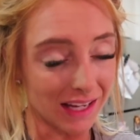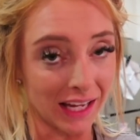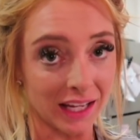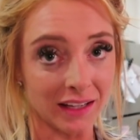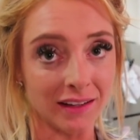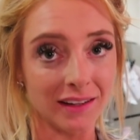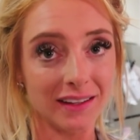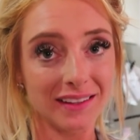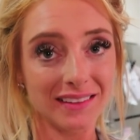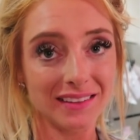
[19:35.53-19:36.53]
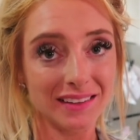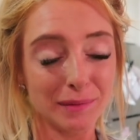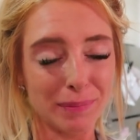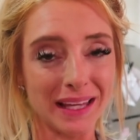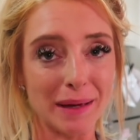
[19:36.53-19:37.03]
And
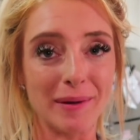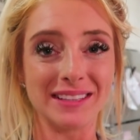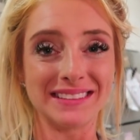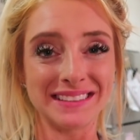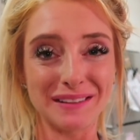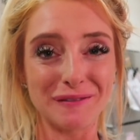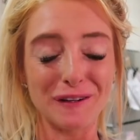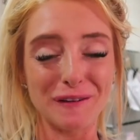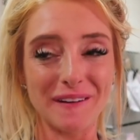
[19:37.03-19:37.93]
PMS is in full